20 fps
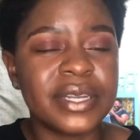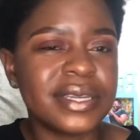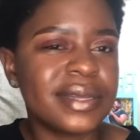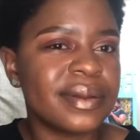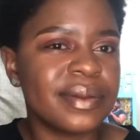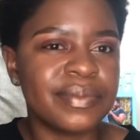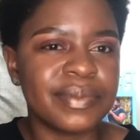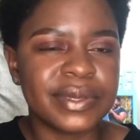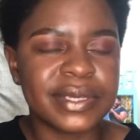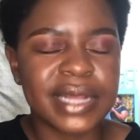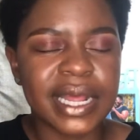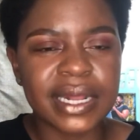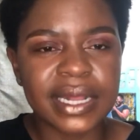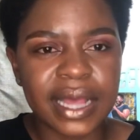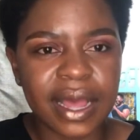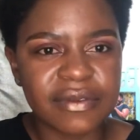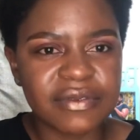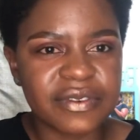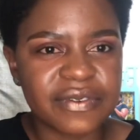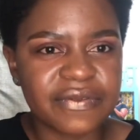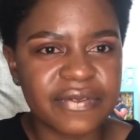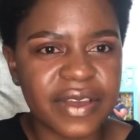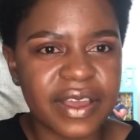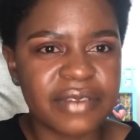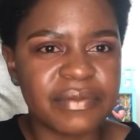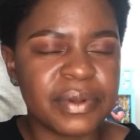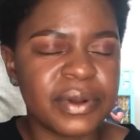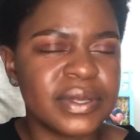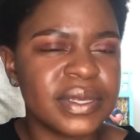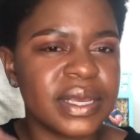slightly after 5, but I
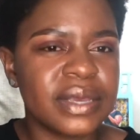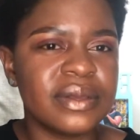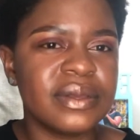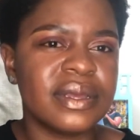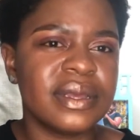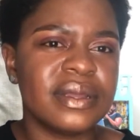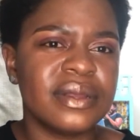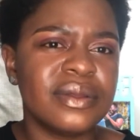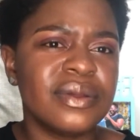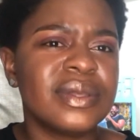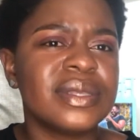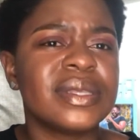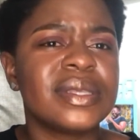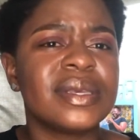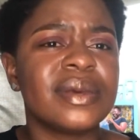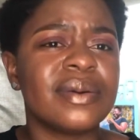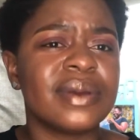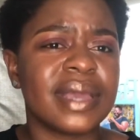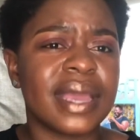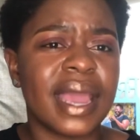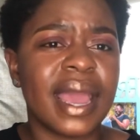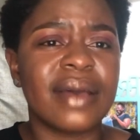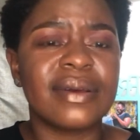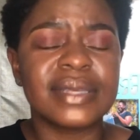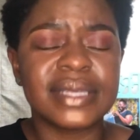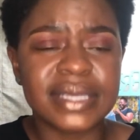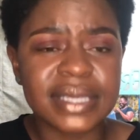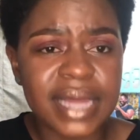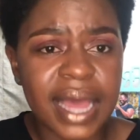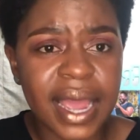was like, it's okay, I was
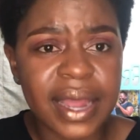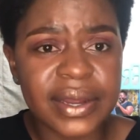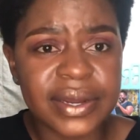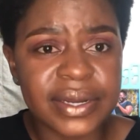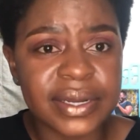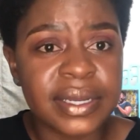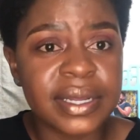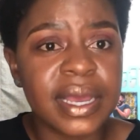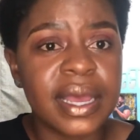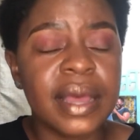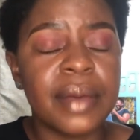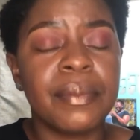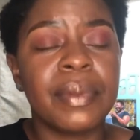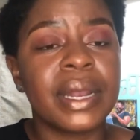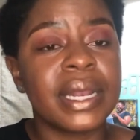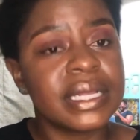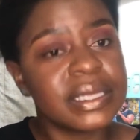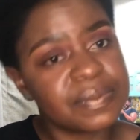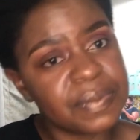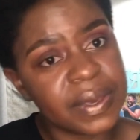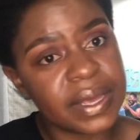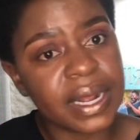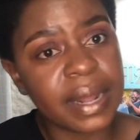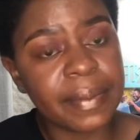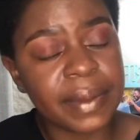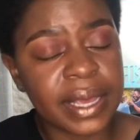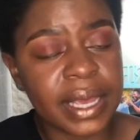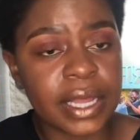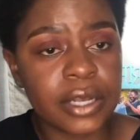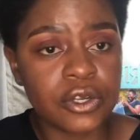tired, but let's pick it up
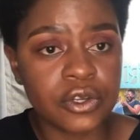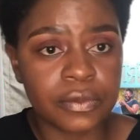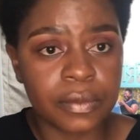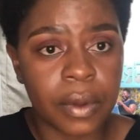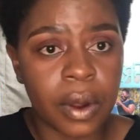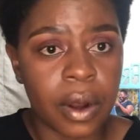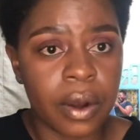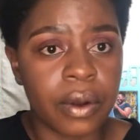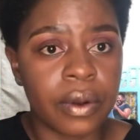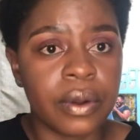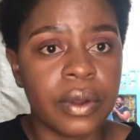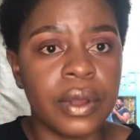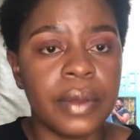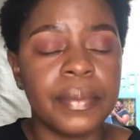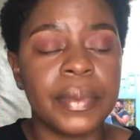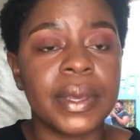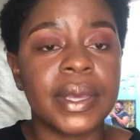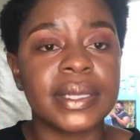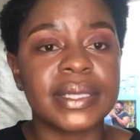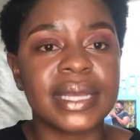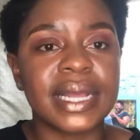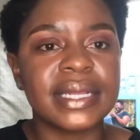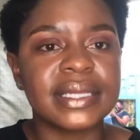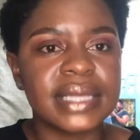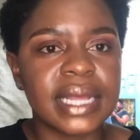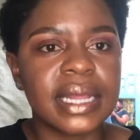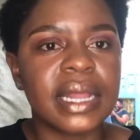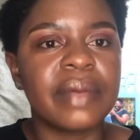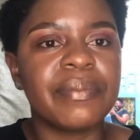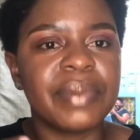again tomorrow, because I understand
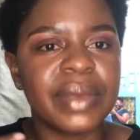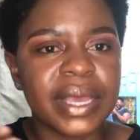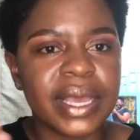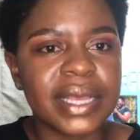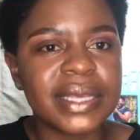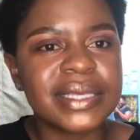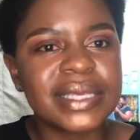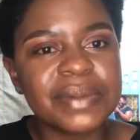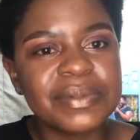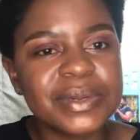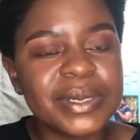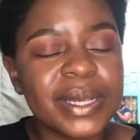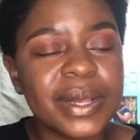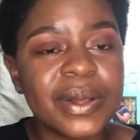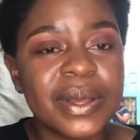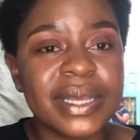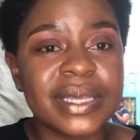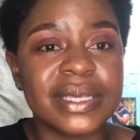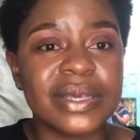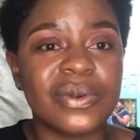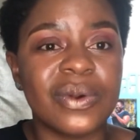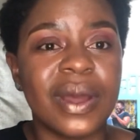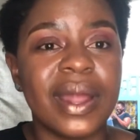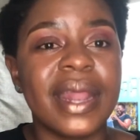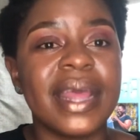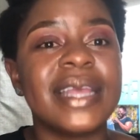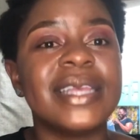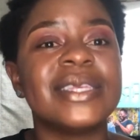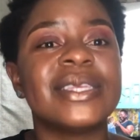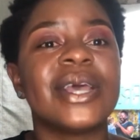that being exceptional is
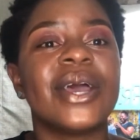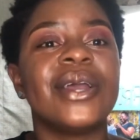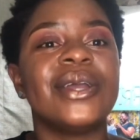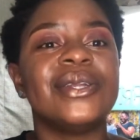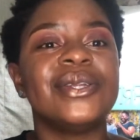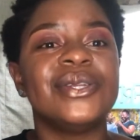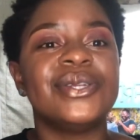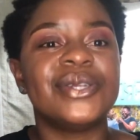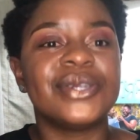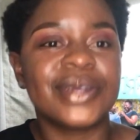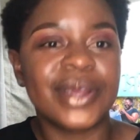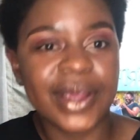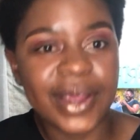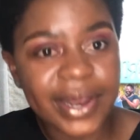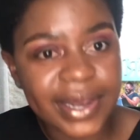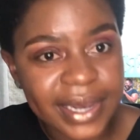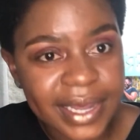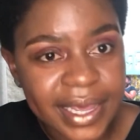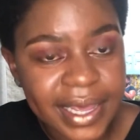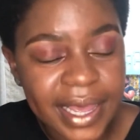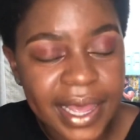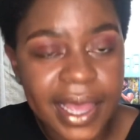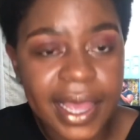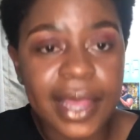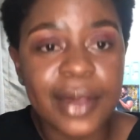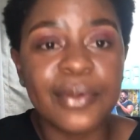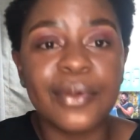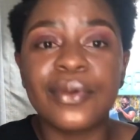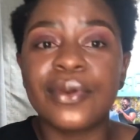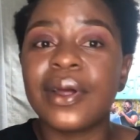a journey. It
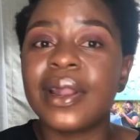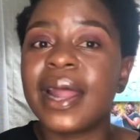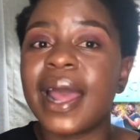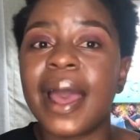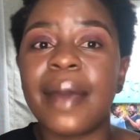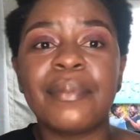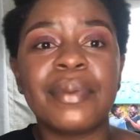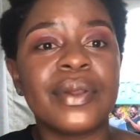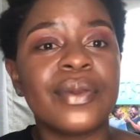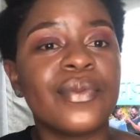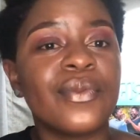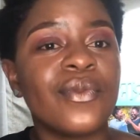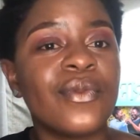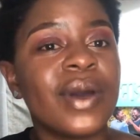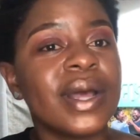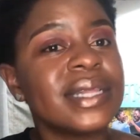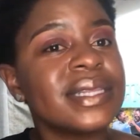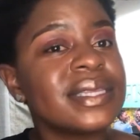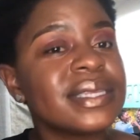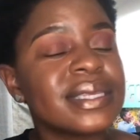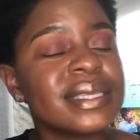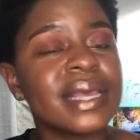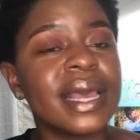will not happen once,